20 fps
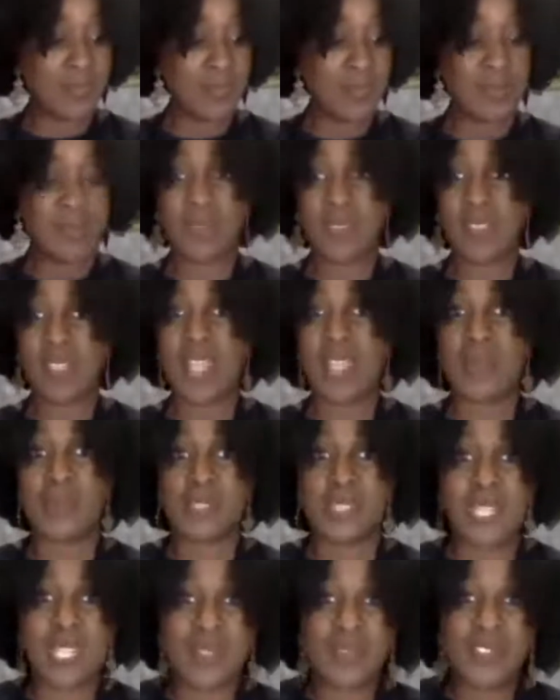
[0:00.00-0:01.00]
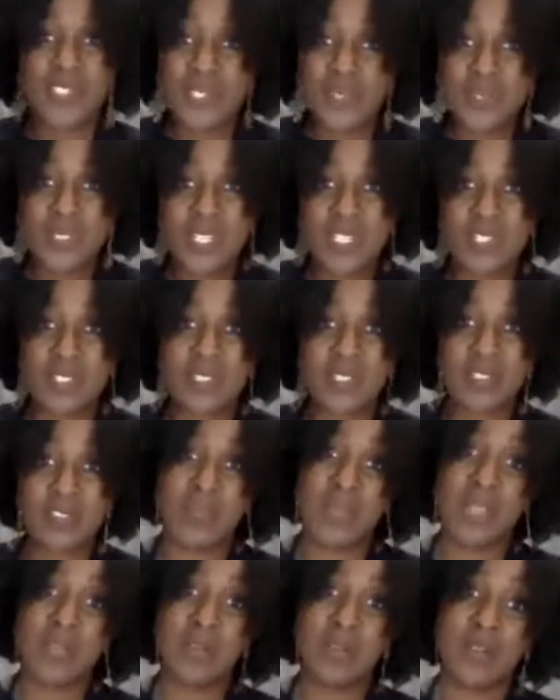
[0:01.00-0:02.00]
I was going to have 2 dishes of
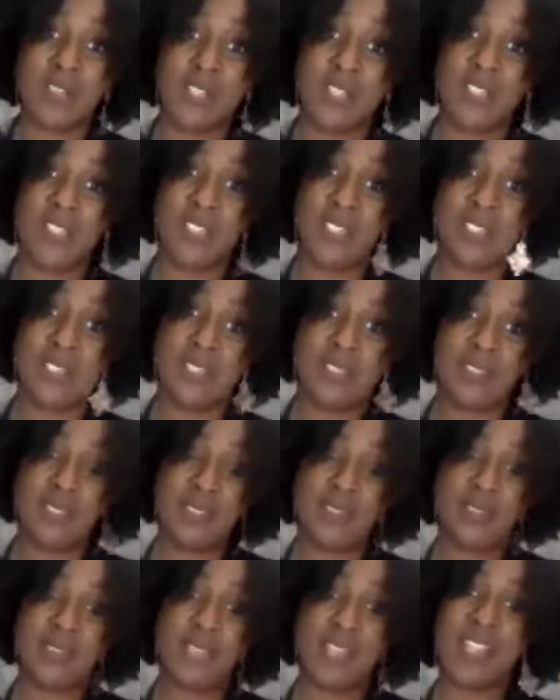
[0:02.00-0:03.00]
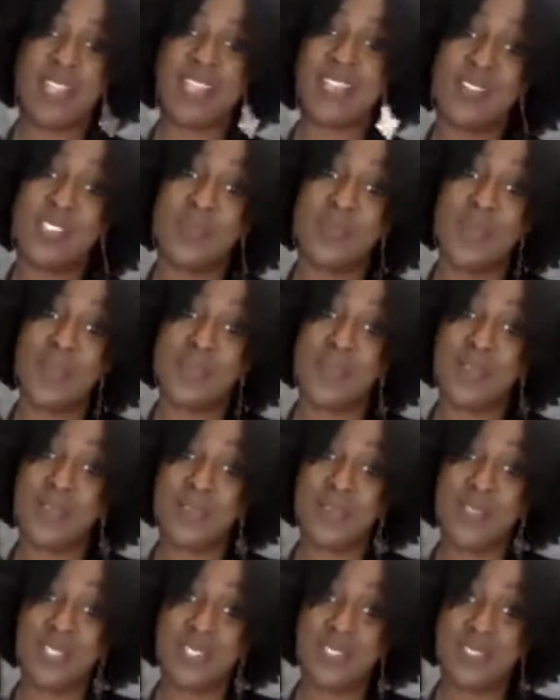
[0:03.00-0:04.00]
macaroni and cheese, and I just talked about
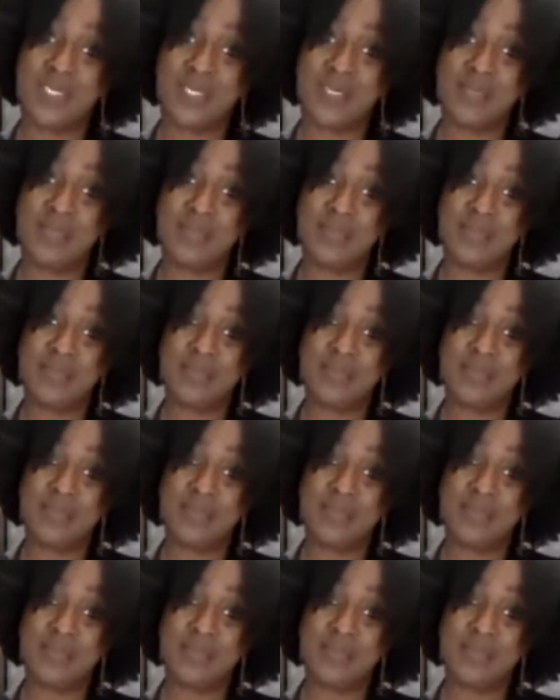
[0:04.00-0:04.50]
moderation.